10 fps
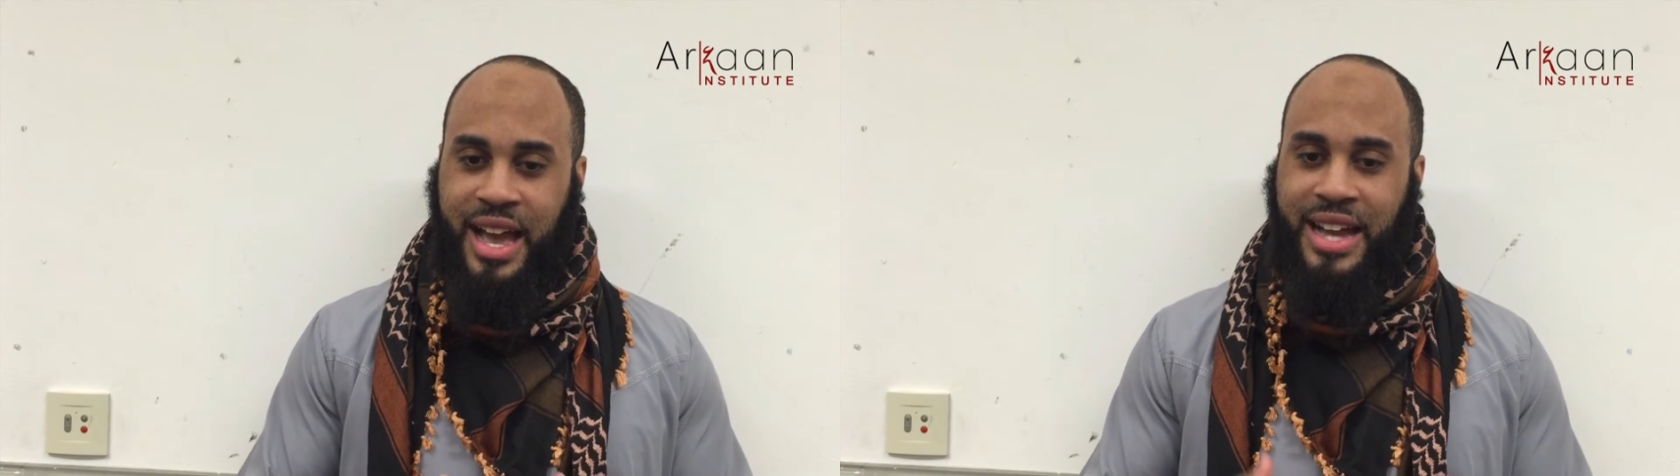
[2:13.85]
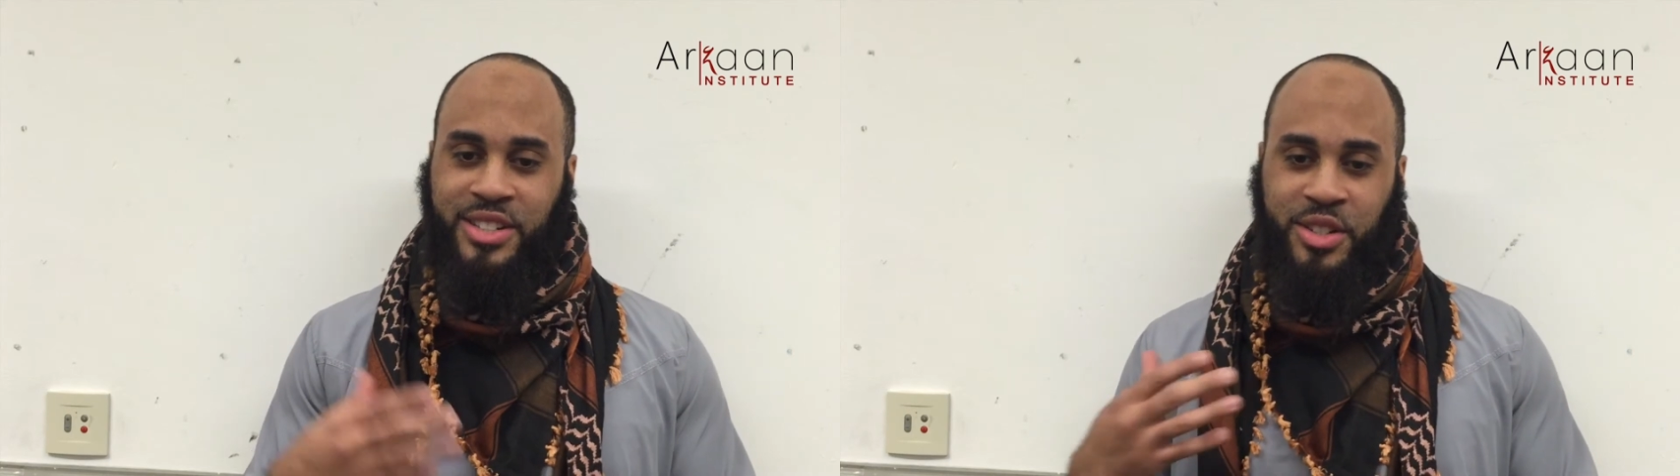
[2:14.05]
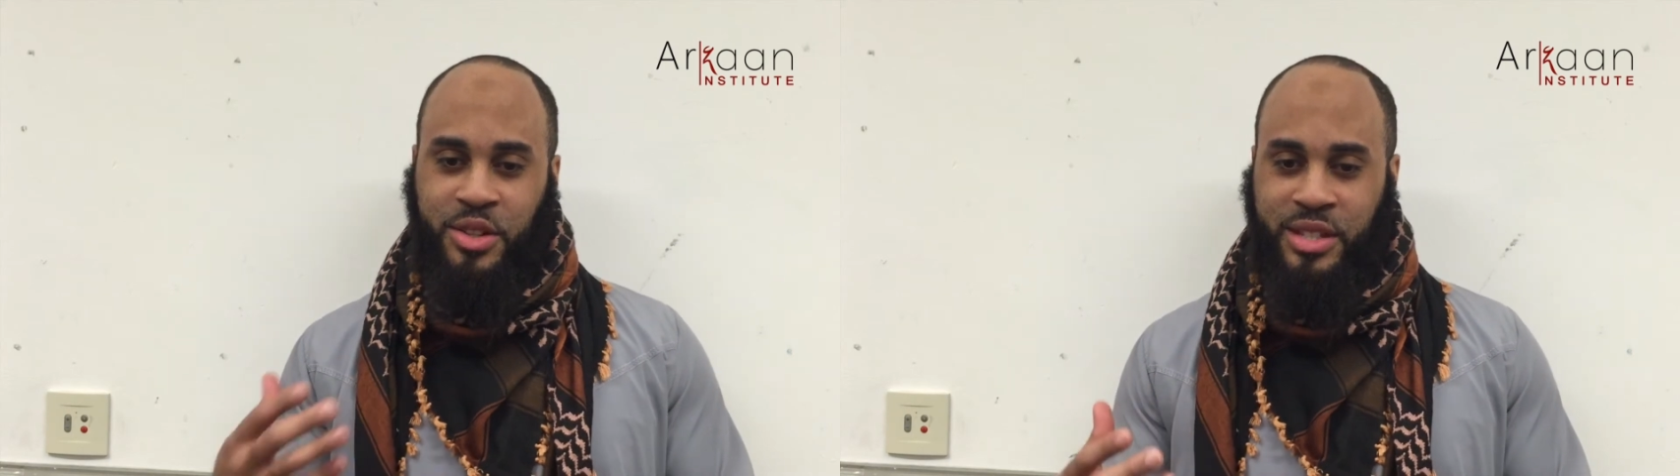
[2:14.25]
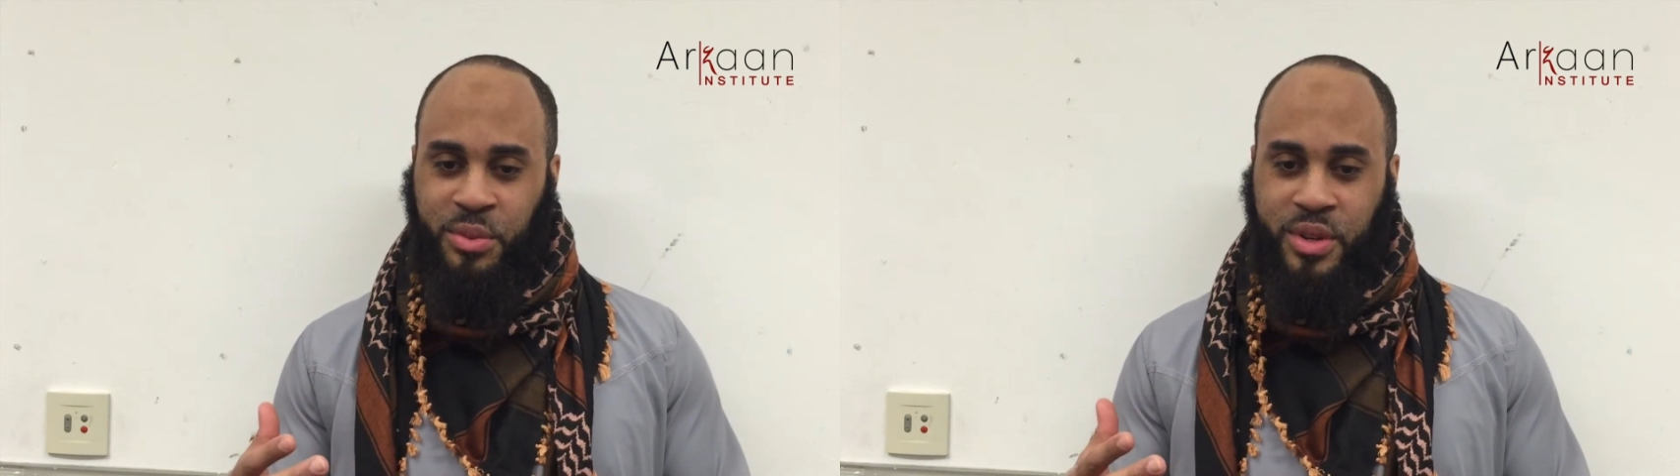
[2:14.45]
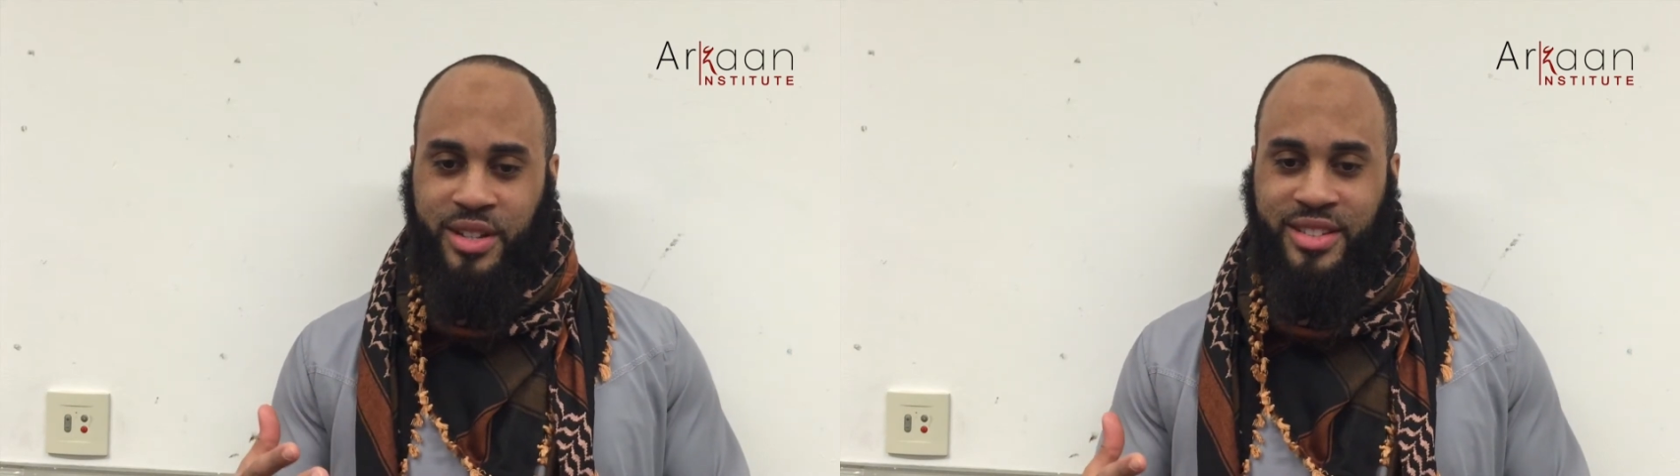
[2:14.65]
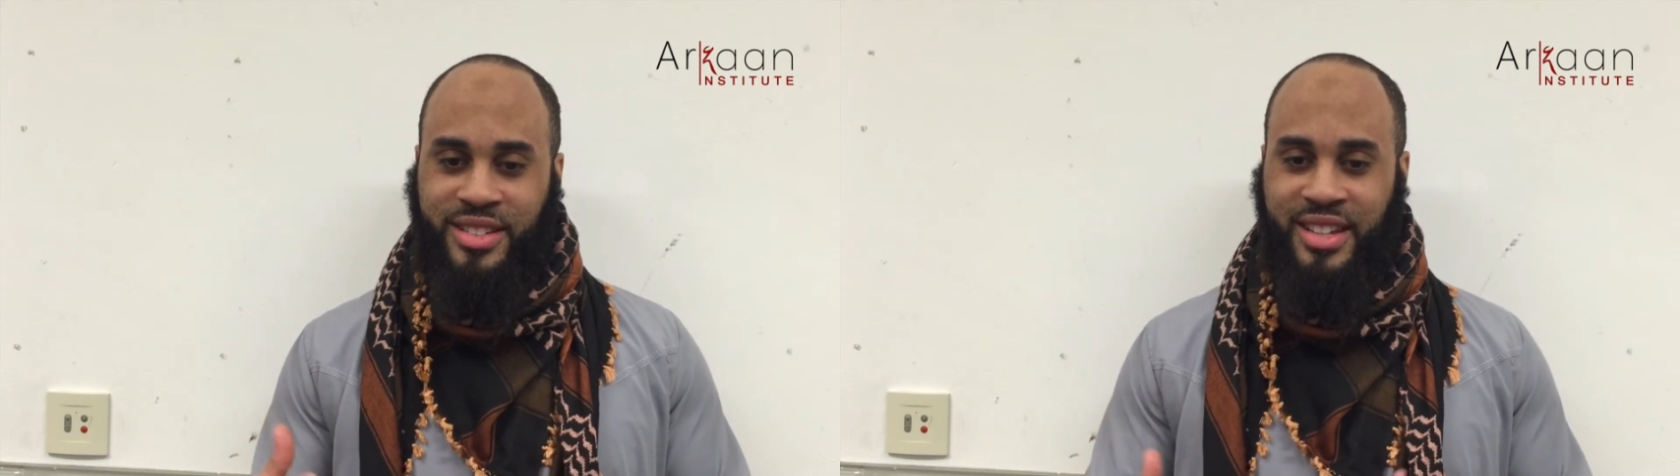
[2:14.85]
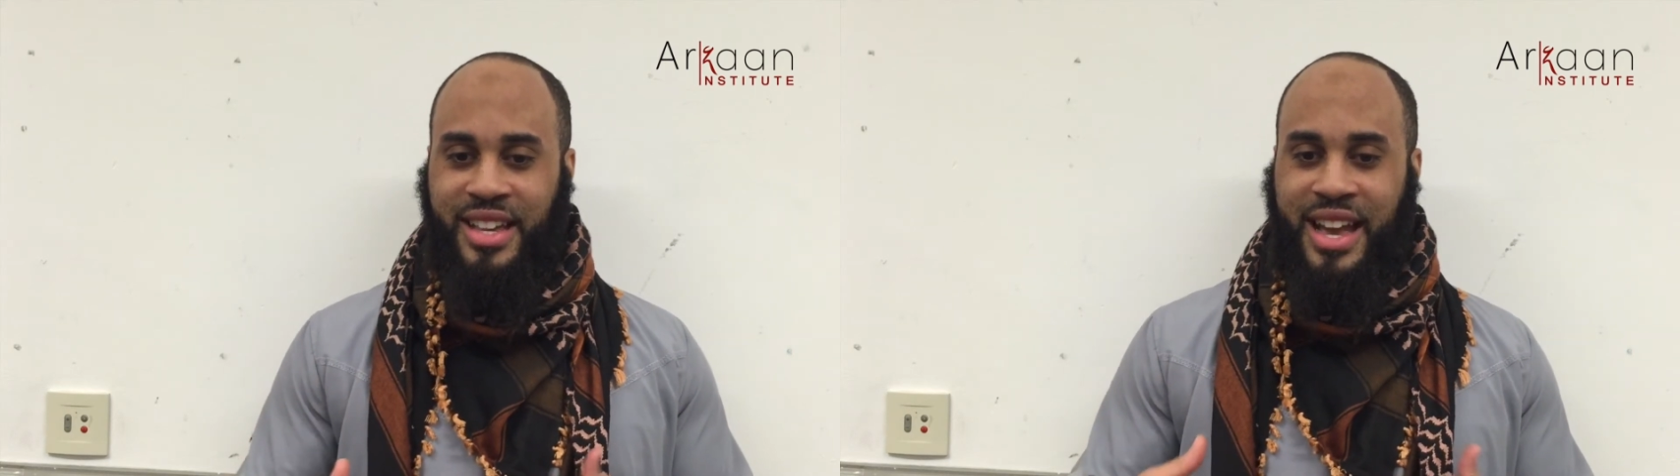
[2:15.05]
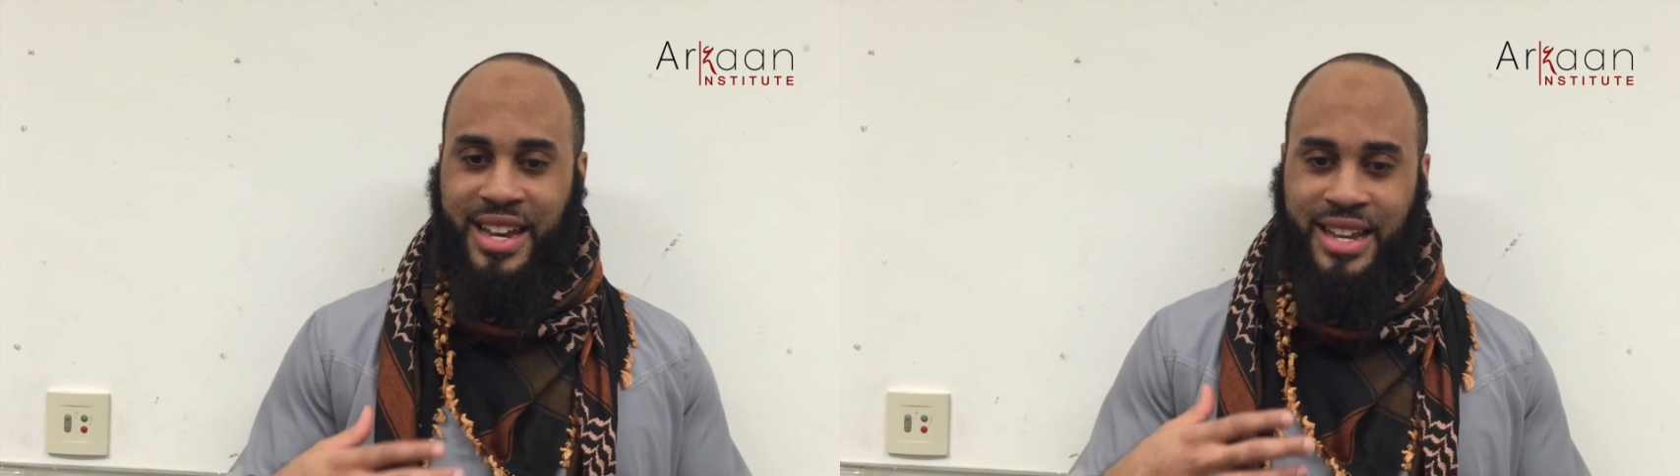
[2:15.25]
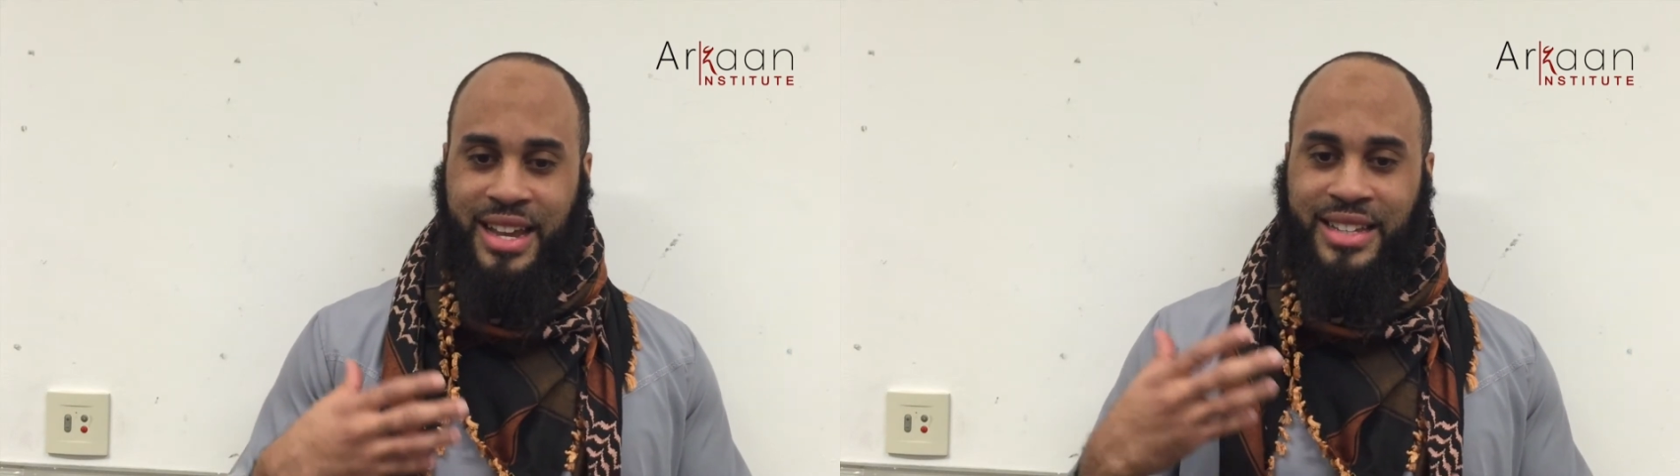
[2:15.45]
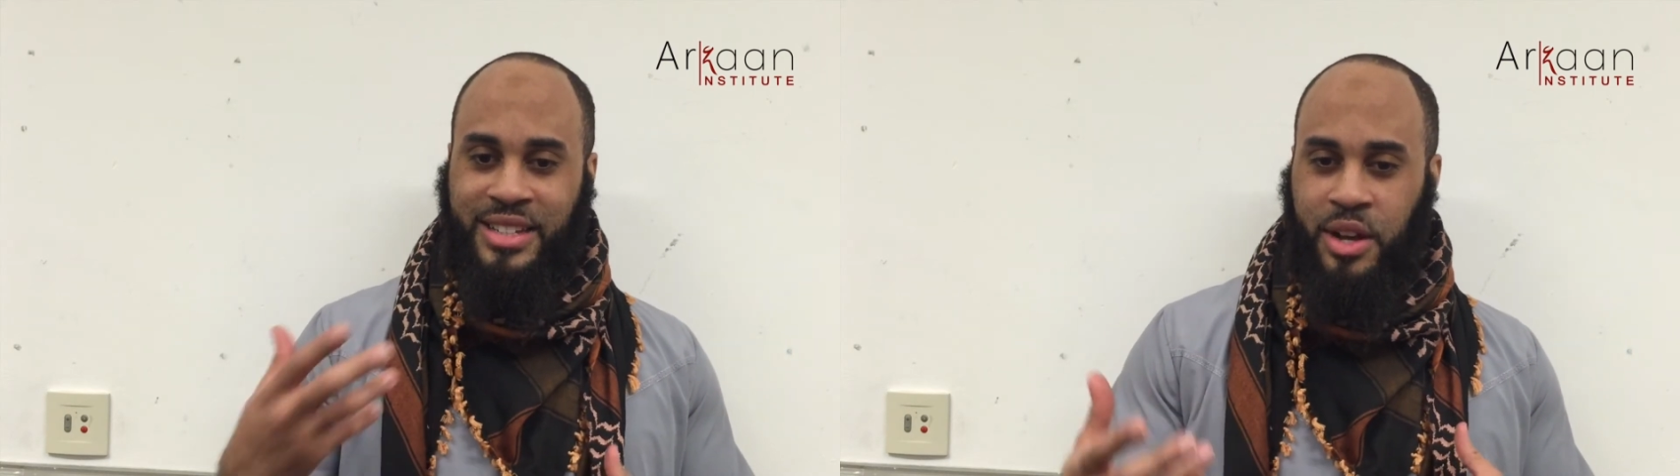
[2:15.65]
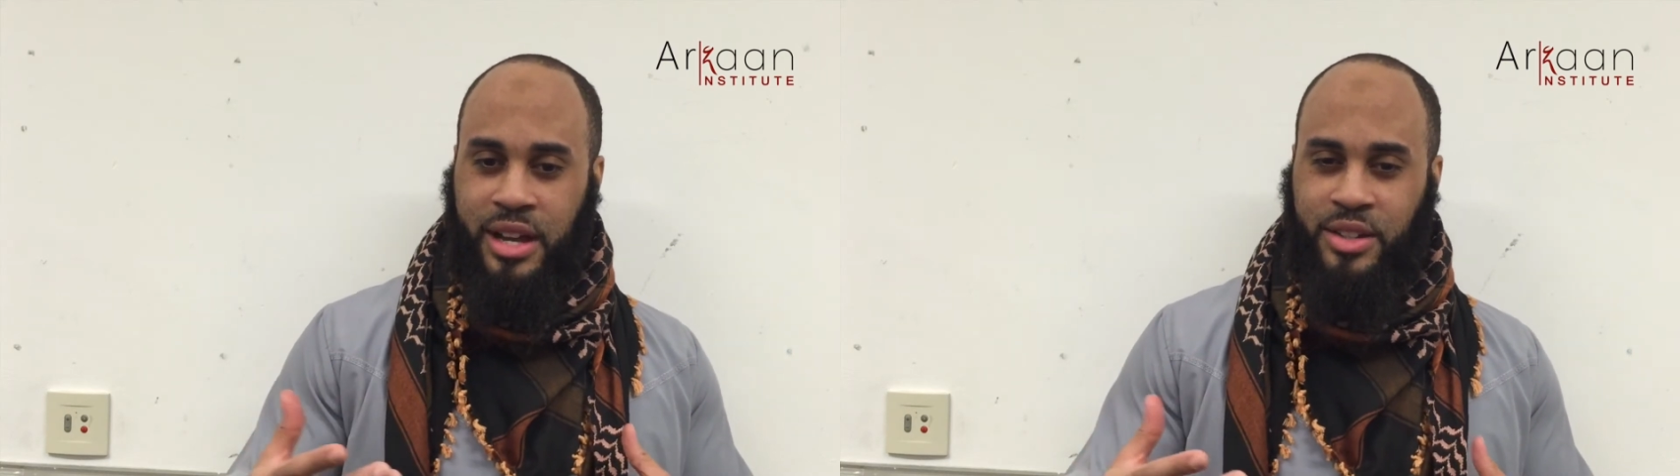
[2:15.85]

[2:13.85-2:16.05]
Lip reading: I actually know these words, and I can